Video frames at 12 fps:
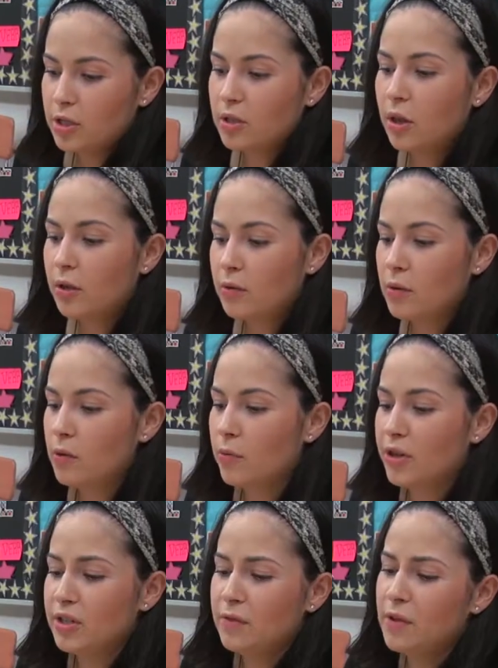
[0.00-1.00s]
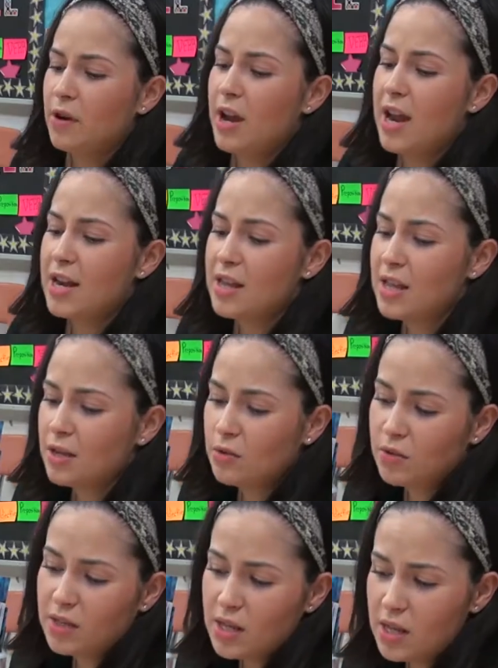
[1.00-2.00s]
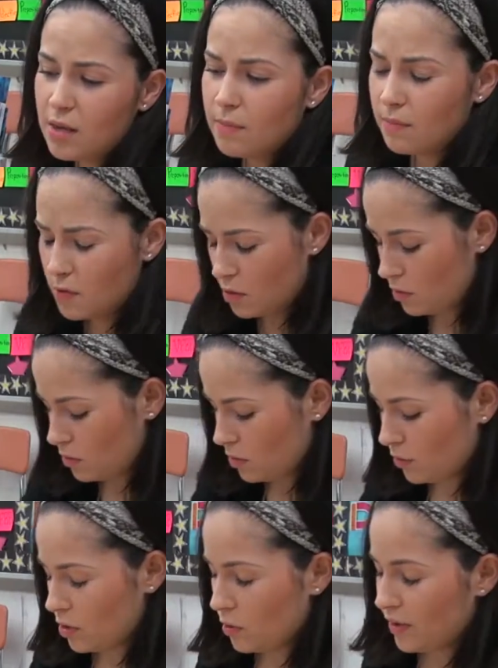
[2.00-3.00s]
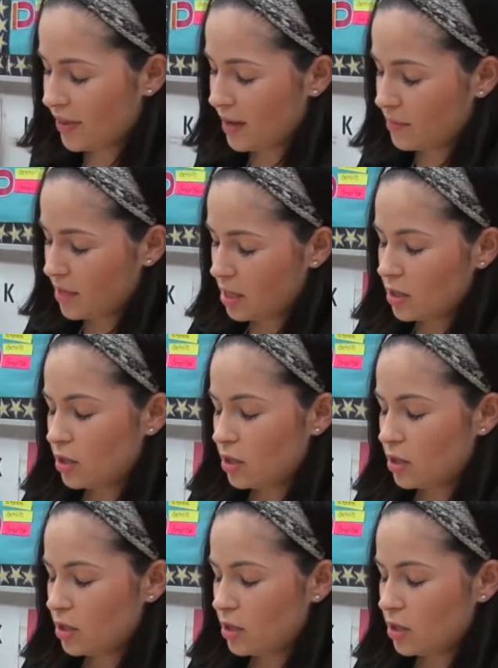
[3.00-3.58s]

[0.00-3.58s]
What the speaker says: Just look through the words. If there are any that you see that you don't know what they mean,